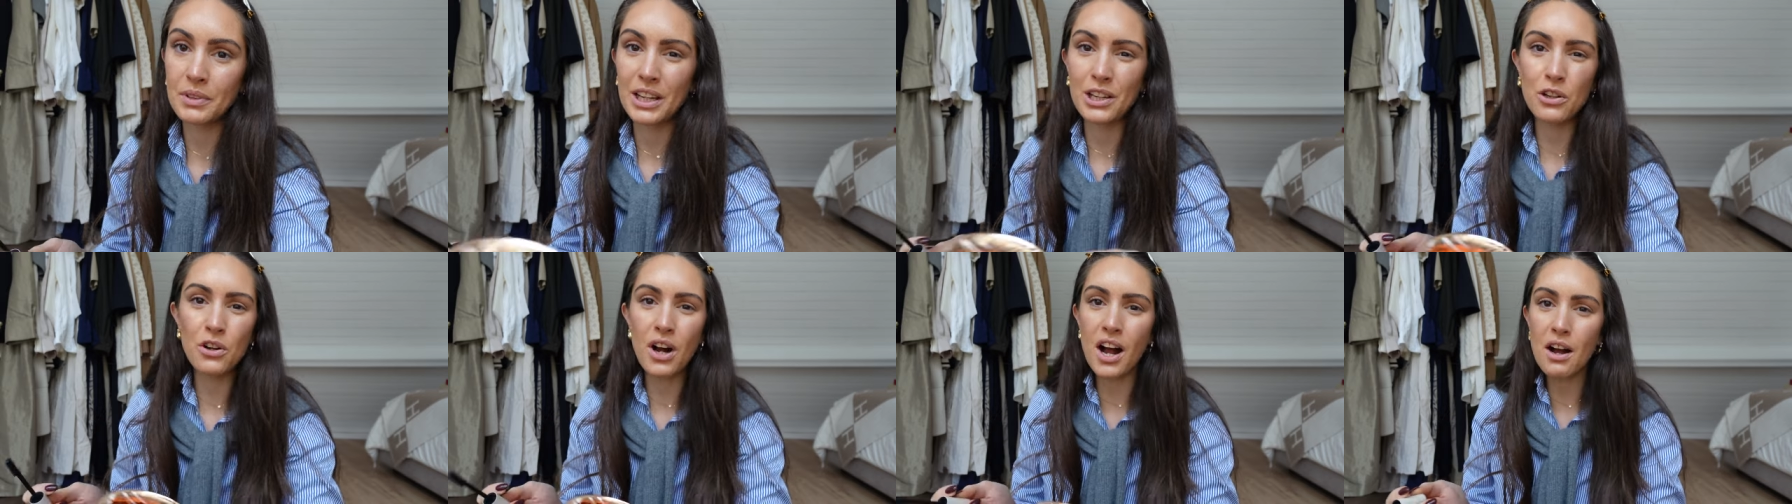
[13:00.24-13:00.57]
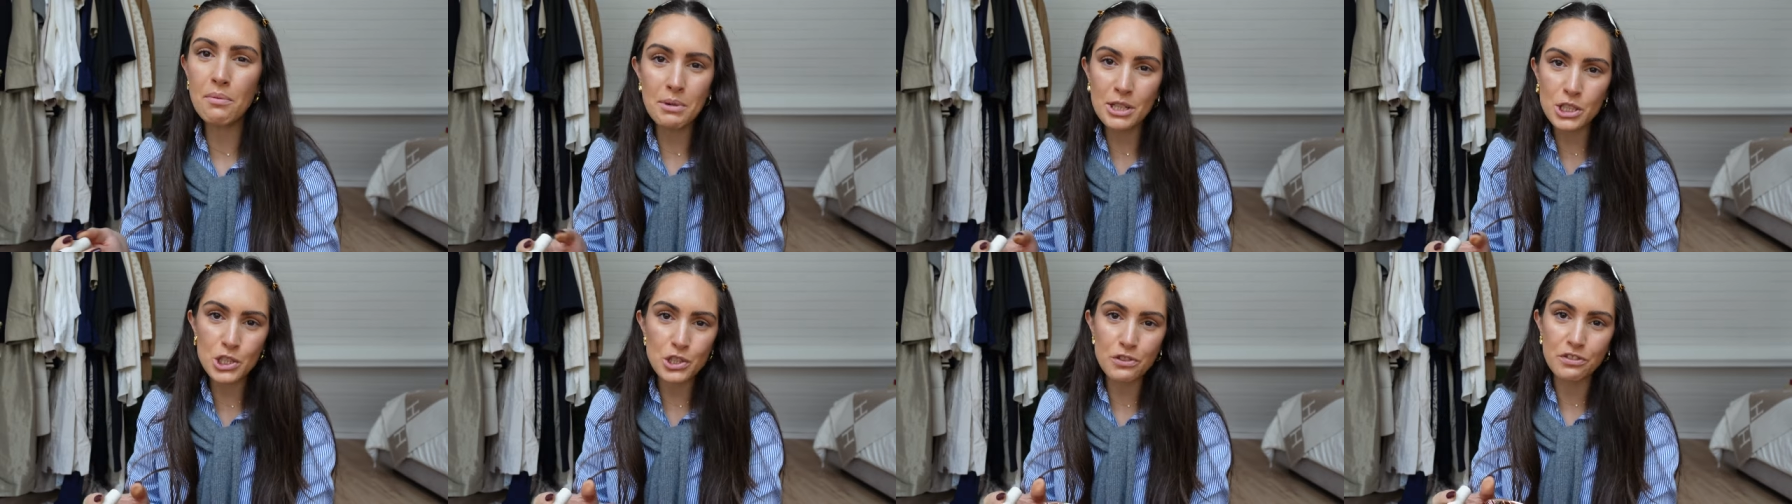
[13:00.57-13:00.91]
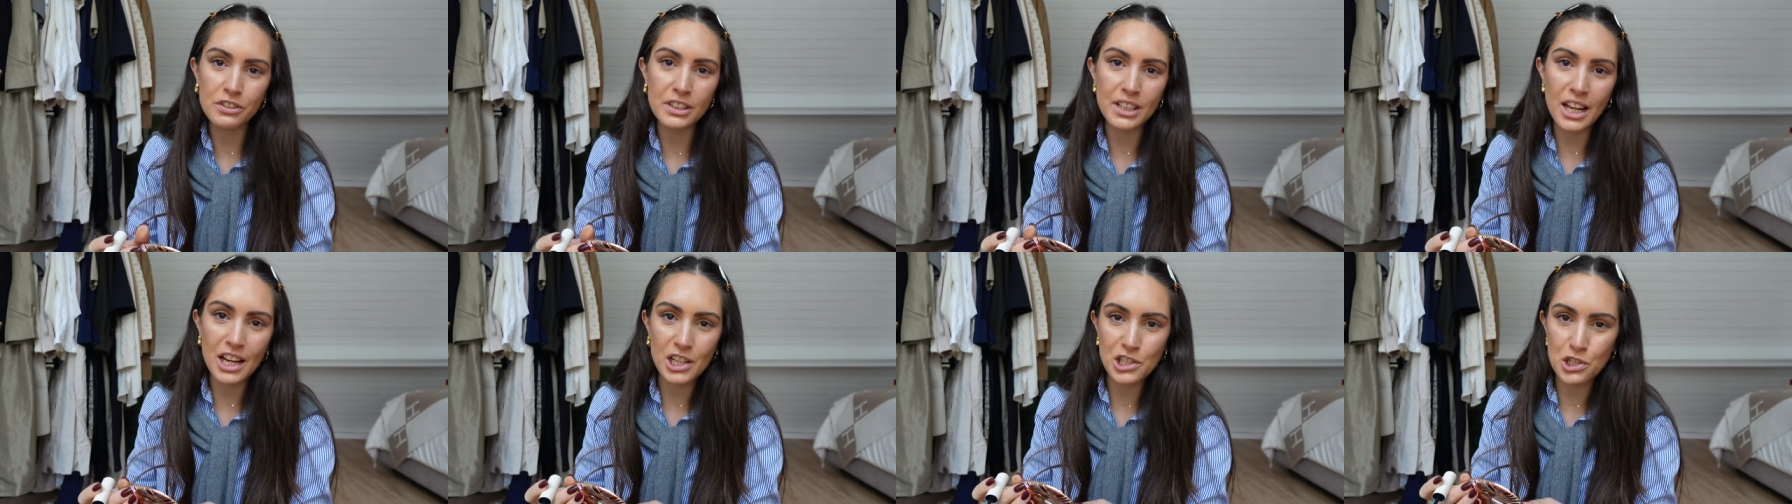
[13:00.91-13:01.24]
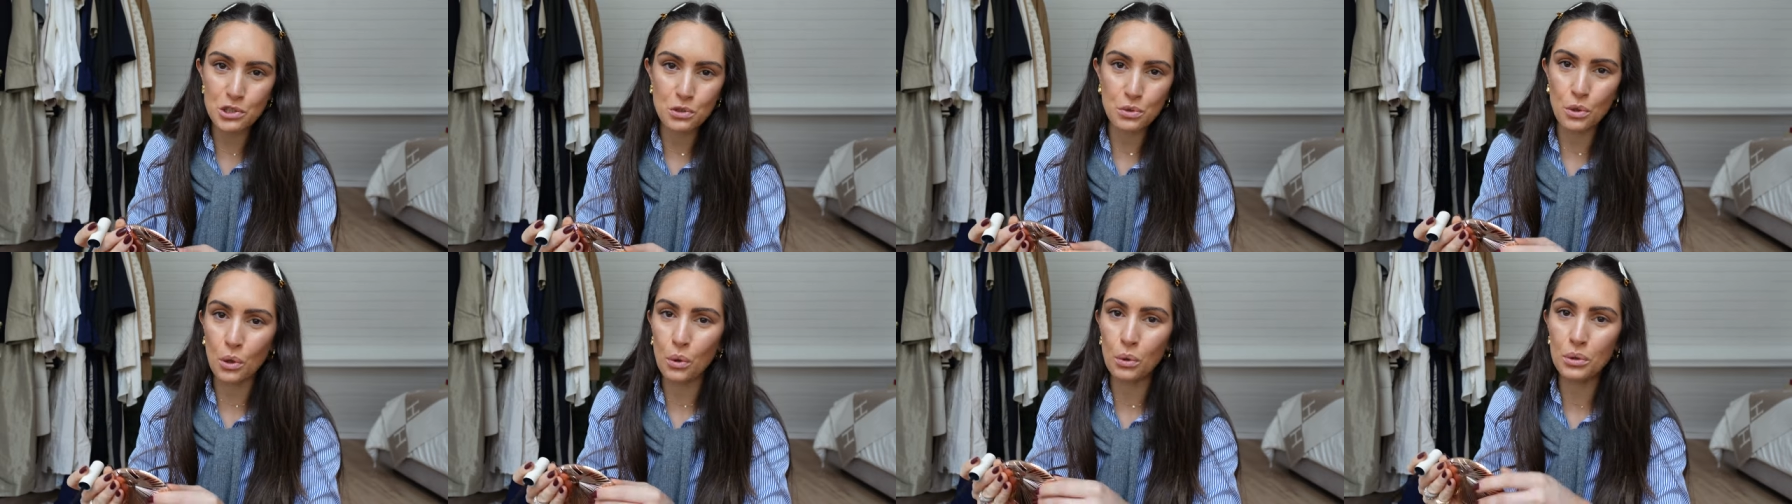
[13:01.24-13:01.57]
I don't have much of a
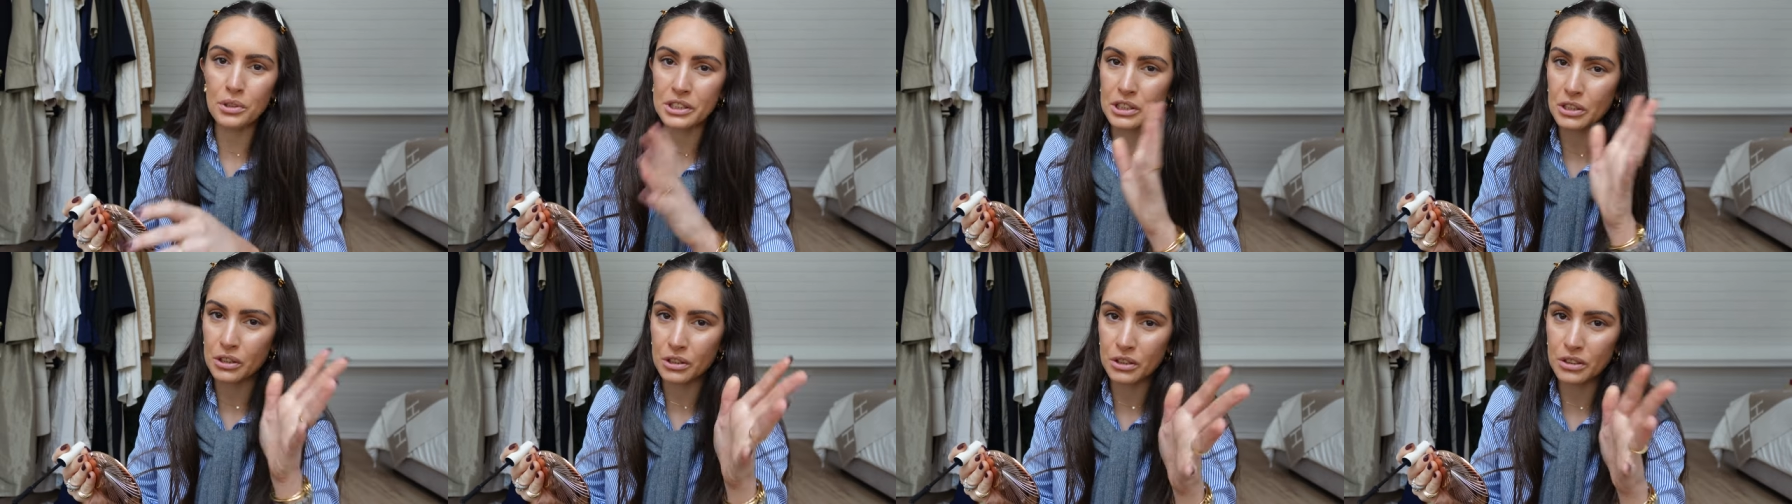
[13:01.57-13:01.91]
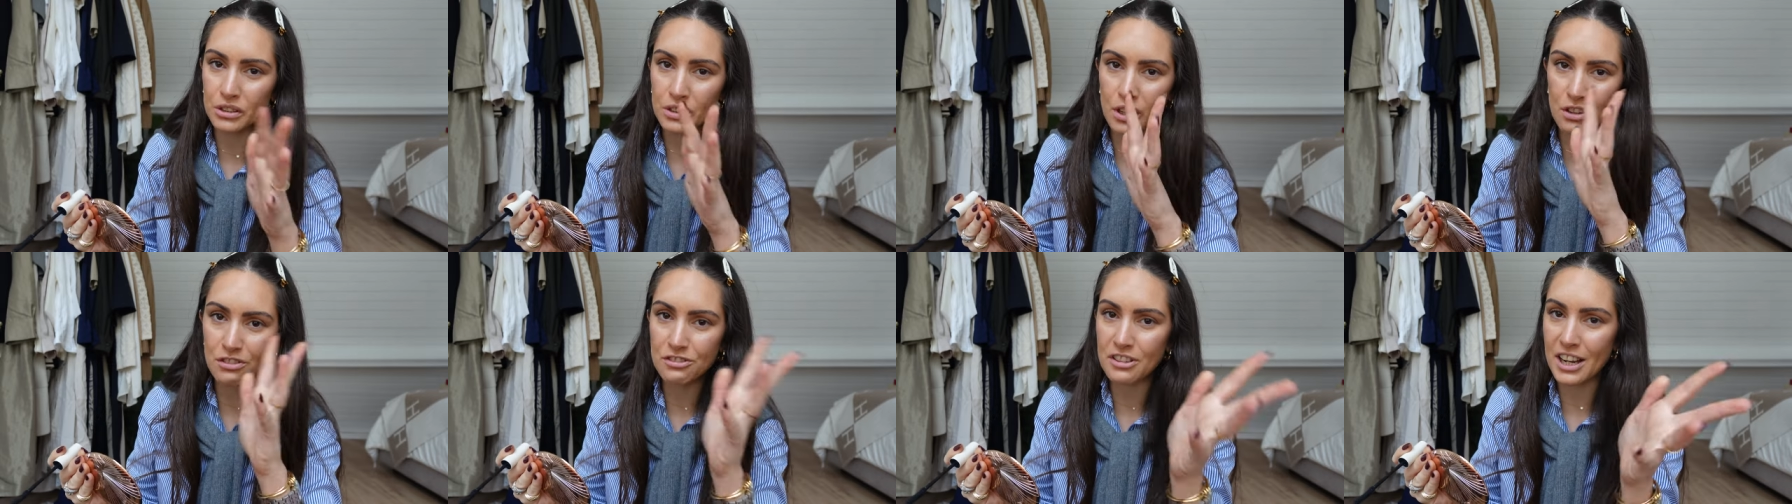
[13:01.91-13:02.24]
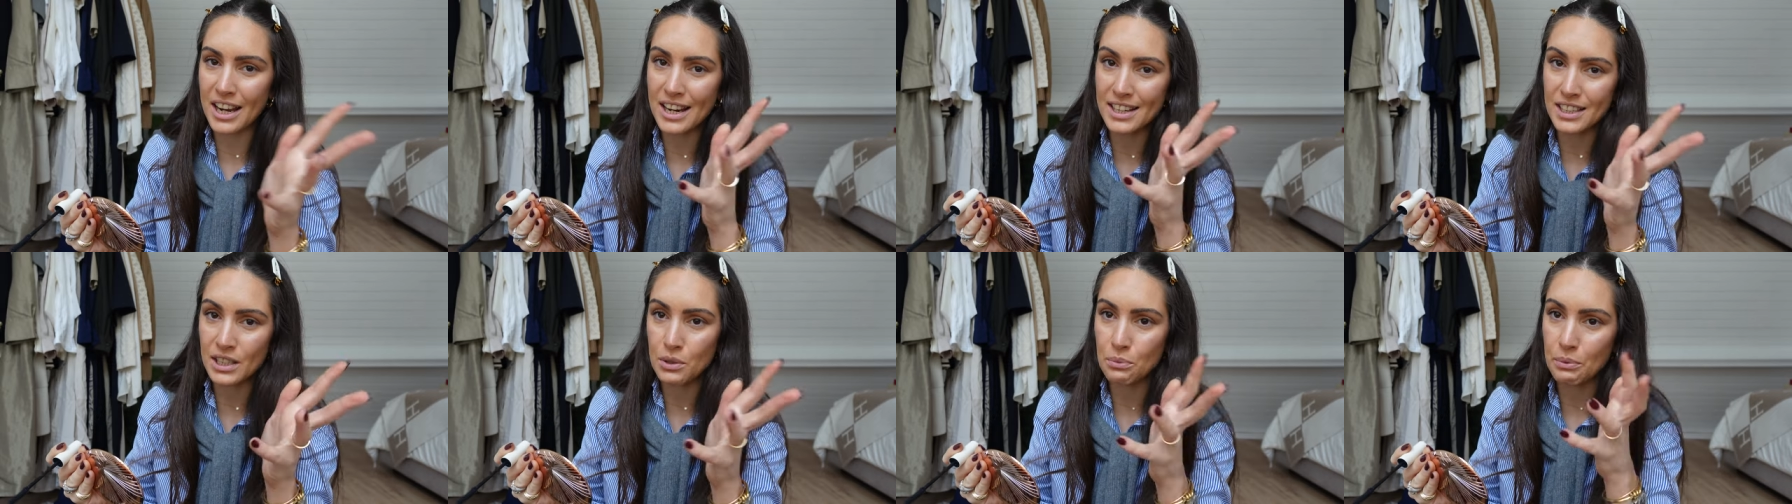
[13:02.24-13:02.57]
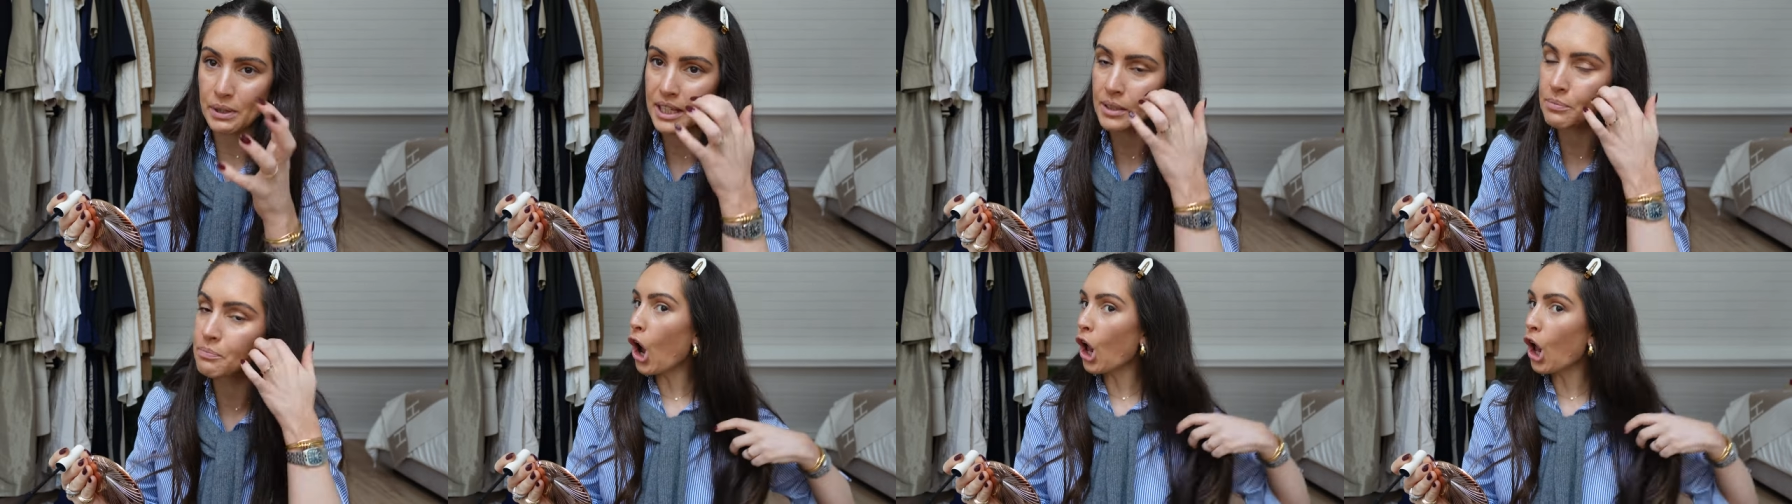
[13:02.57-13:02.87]
lash to hold the curl off anyway.